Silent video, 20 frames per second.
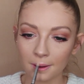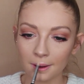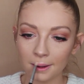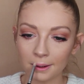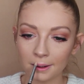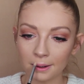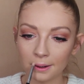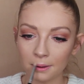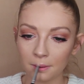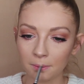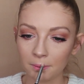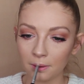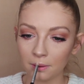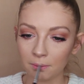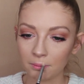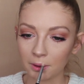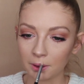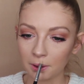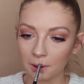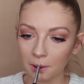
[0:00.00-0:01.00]
And a little bit
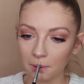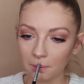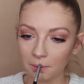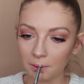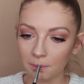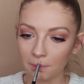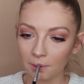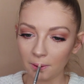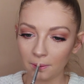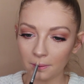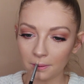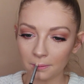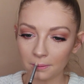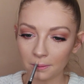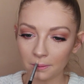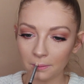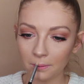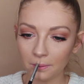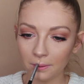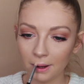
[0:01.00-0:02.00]
on my Cupid's bow as
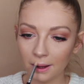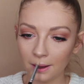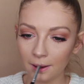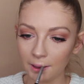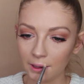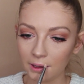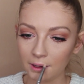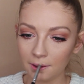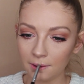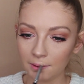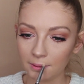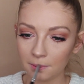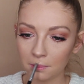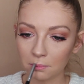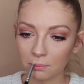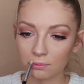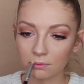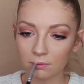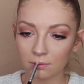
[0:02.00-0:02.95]
always.